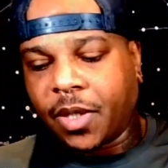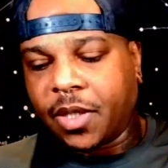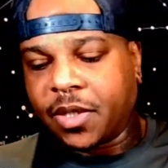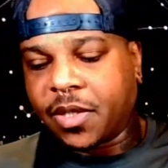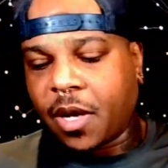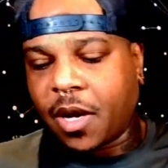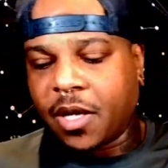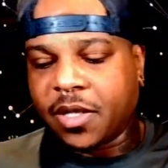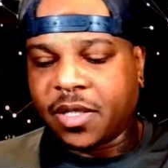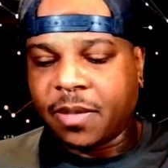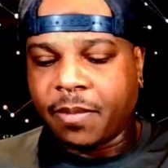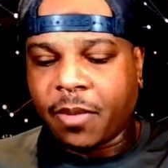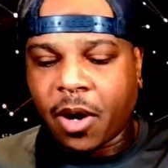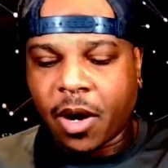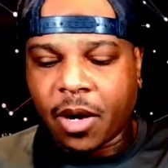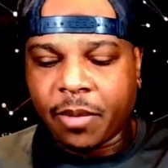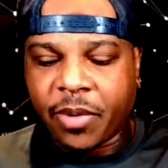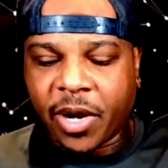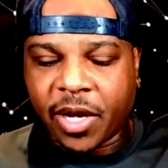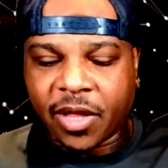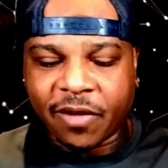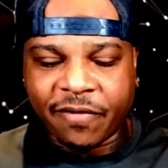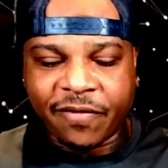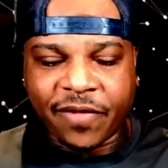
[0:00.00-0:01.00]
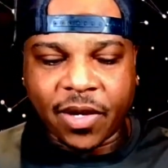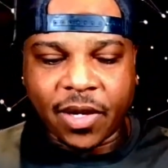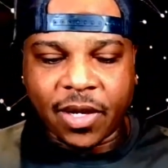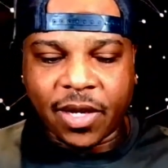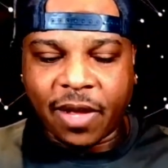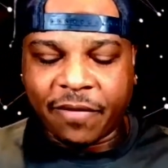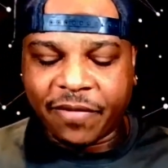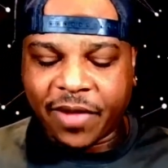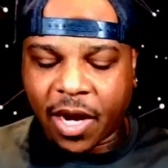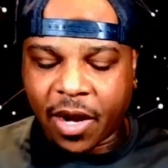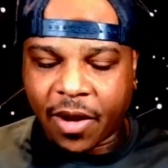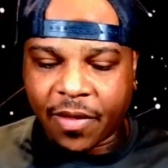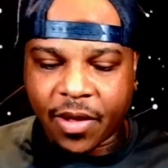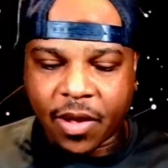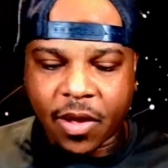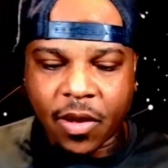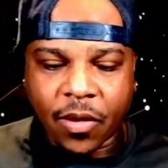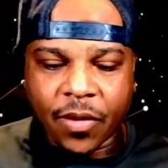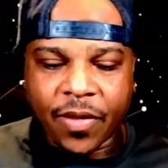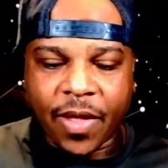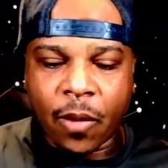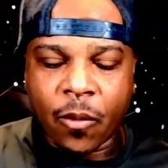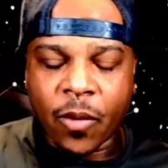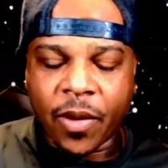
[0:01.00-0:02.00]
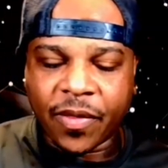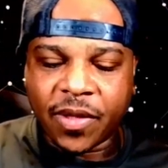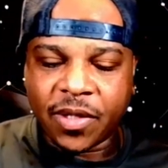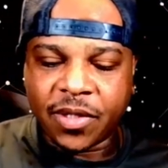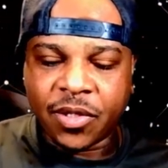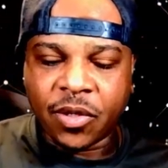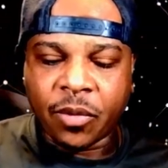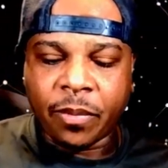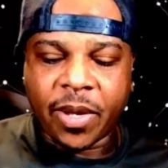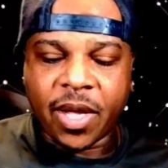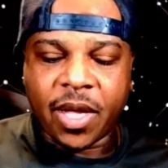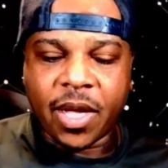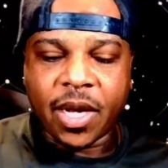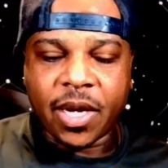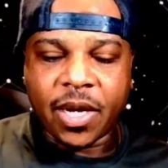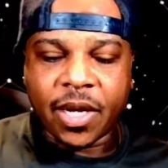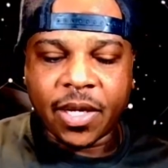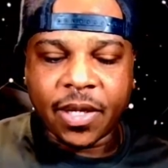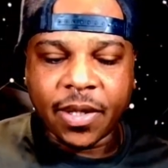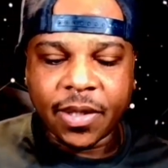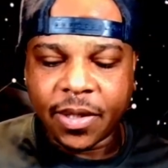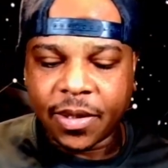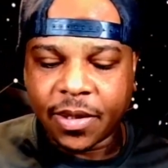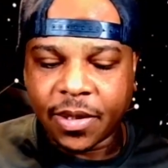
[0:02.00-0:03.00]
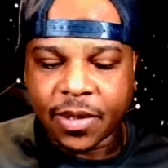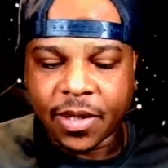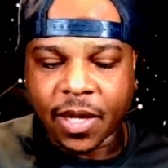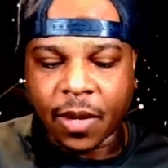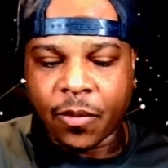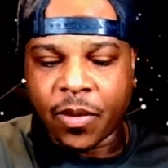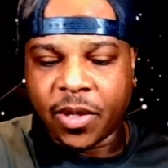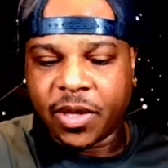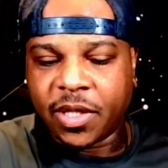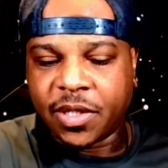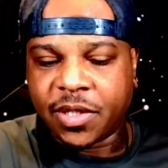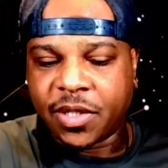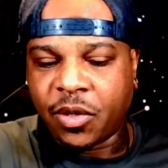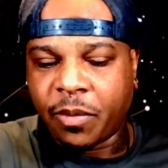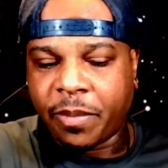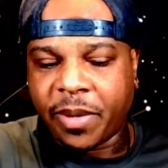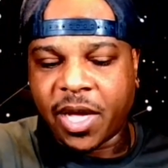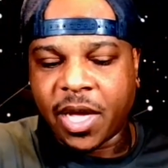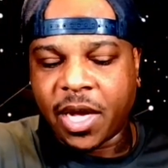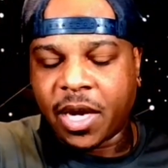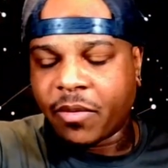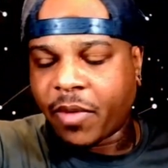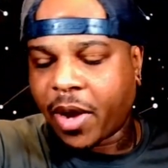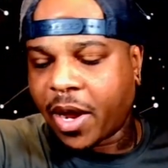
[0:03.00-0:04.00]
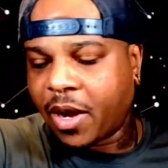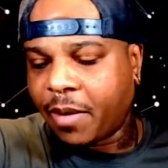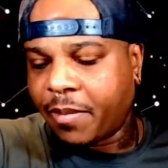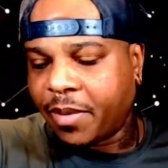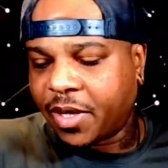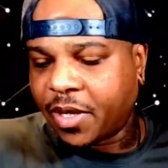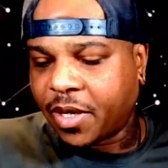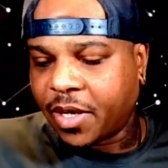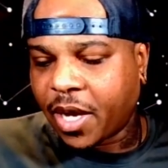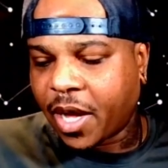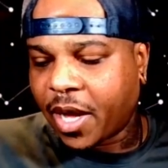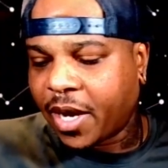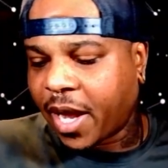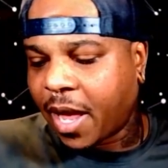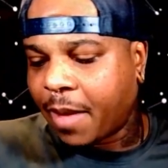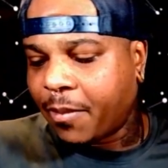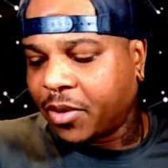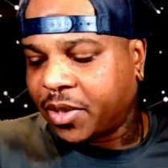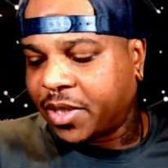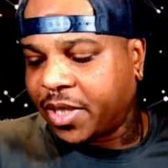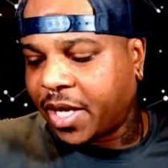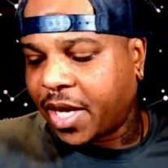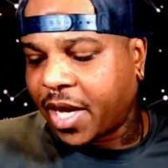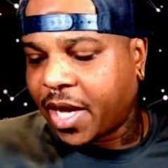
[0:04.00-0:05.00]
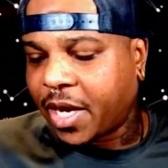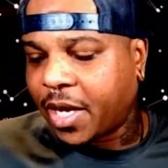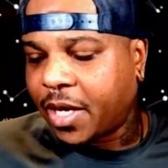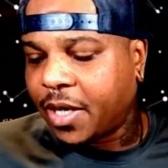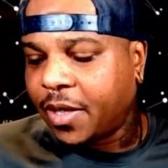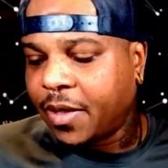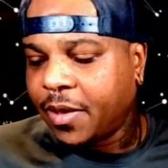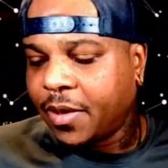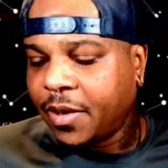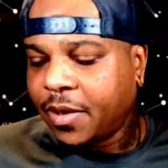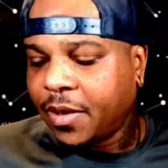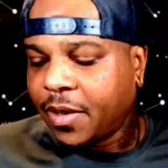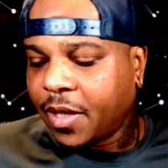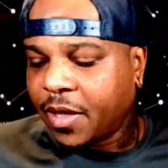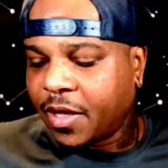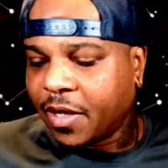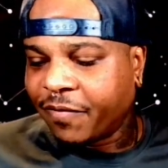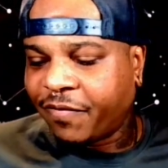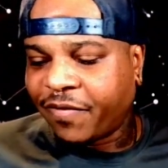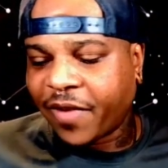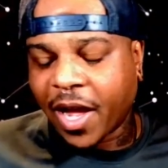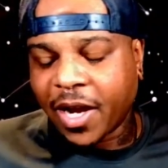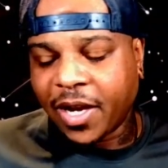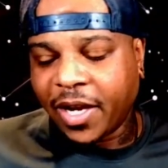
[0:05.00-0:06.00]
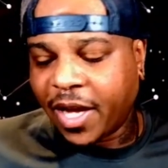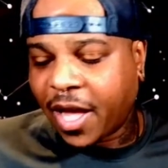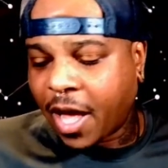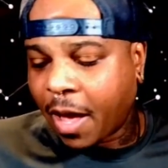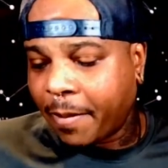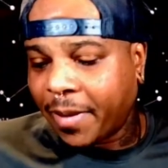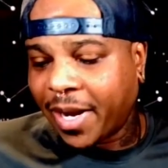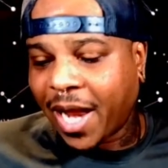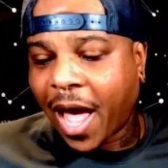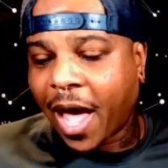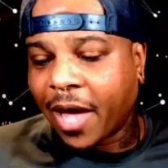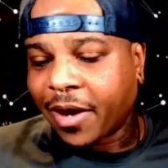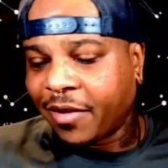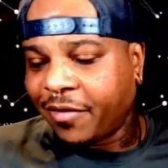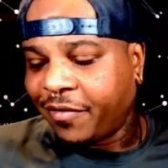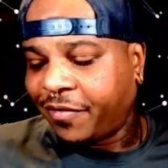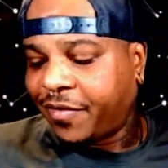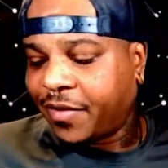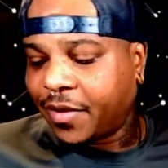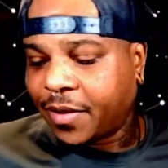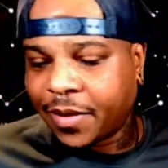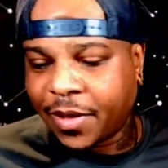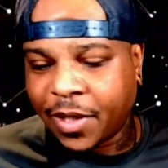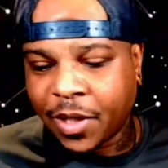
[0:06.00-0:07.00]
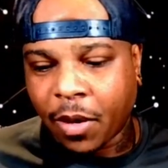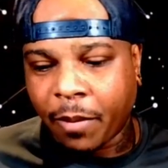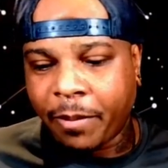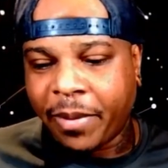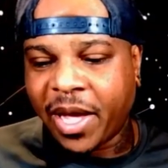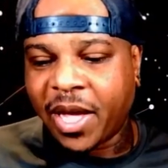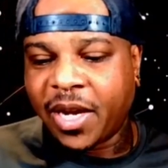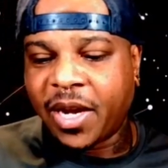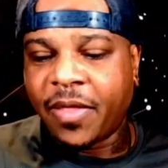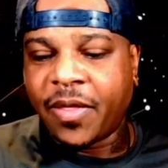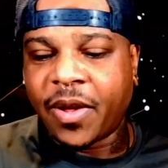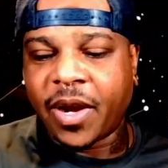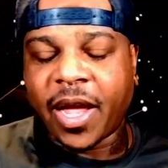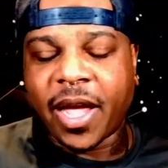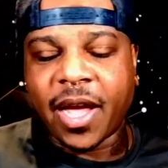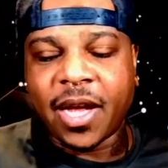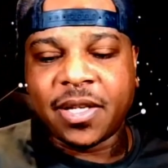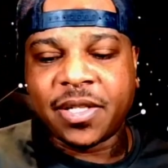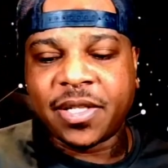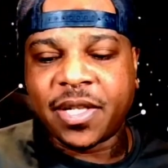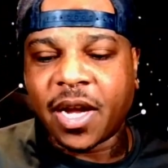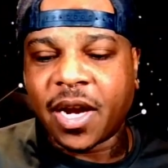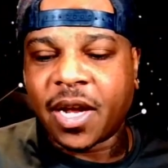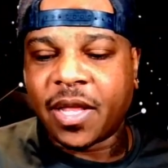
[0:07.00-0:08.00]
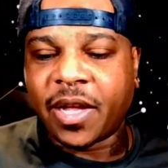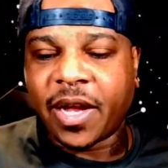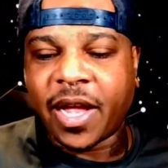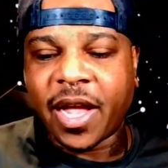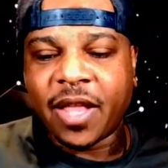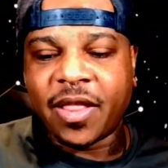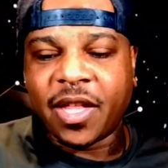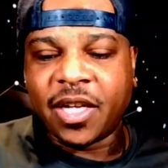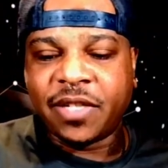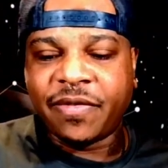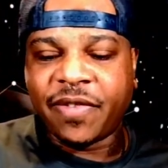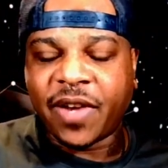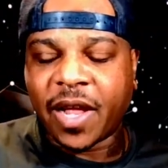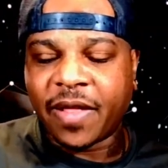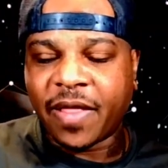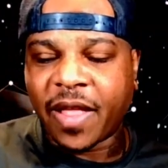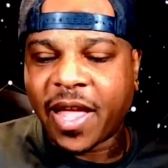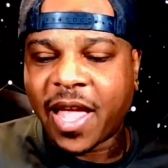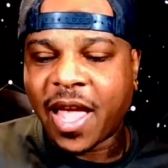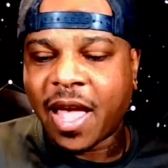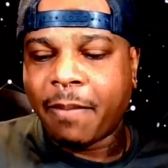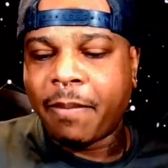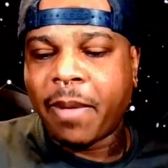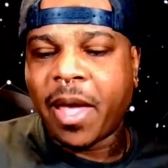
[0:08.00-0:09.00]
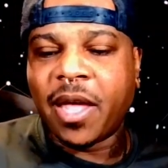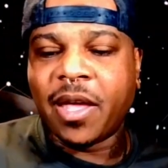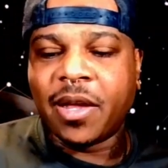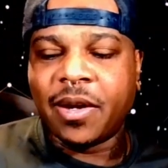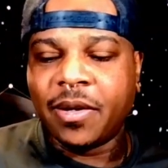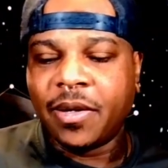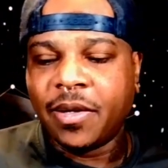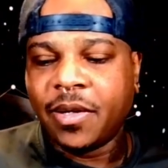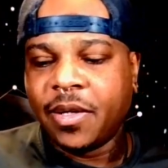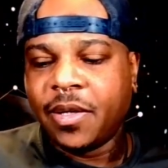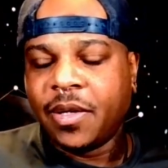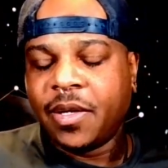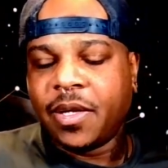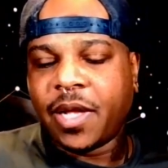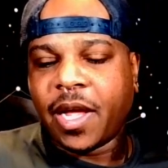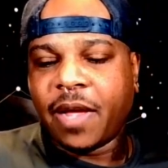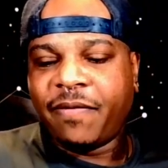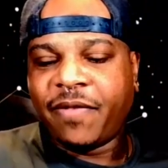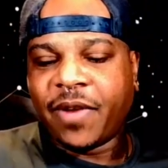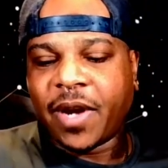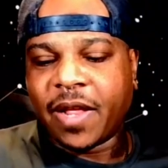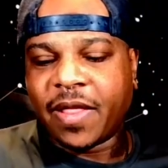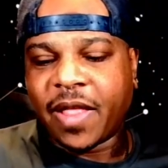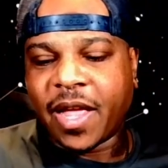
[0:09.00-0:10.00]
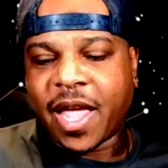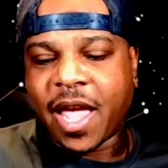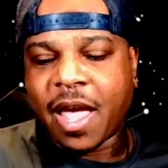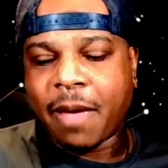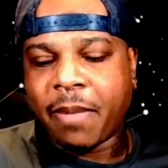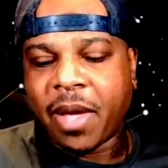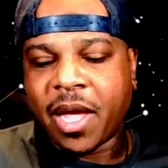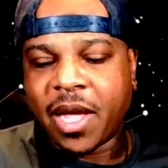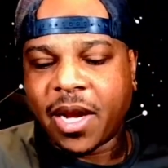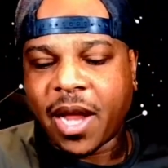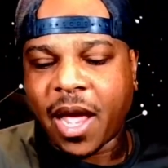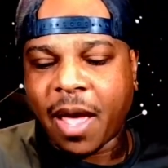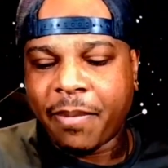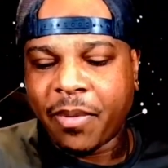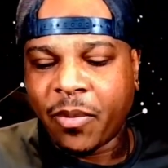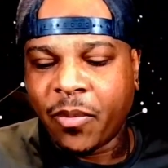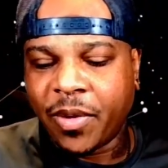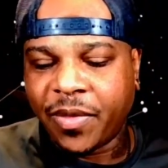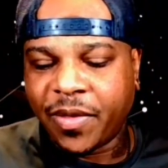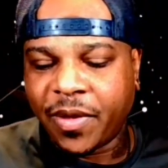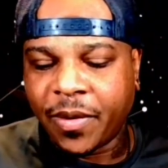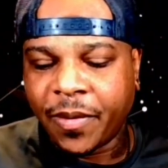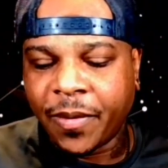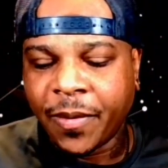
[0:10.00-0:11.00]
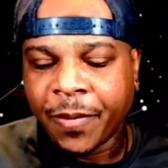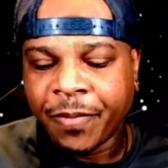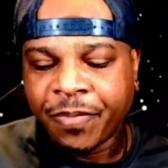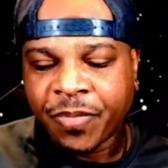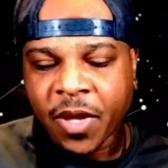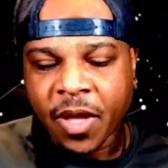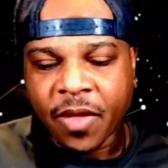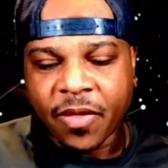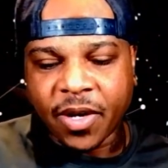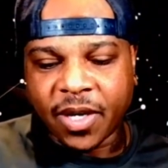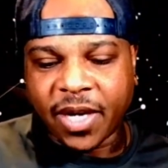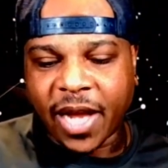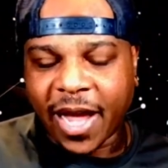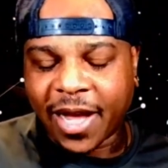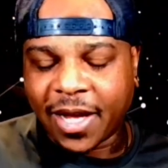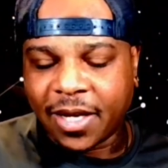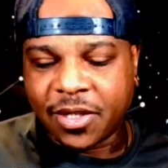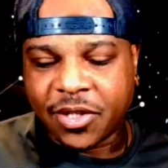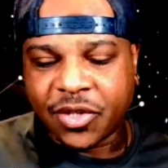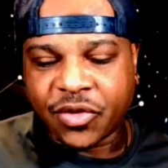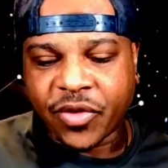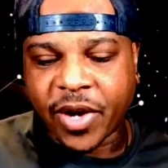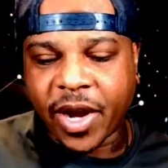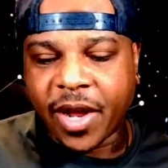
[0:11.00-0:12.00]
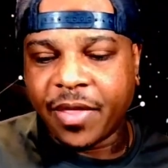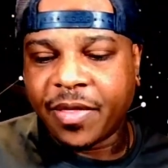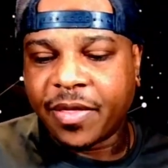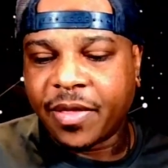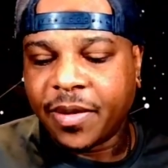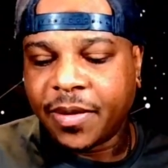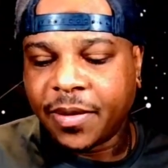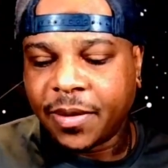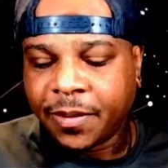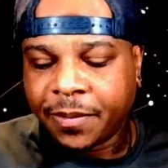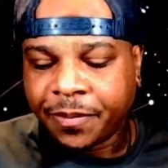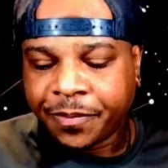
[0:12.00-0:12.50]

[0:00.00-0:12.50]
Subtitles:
It's causing them heartbreak. They're feeling left out in the cold. They want this new beginning. They want this new beginning right here, but they're unable to get it. They're finally coming out of, being in their head, stuck in their head. They just feel like they can't make it. They feel like they can't make it happen with you. They're lacking strength.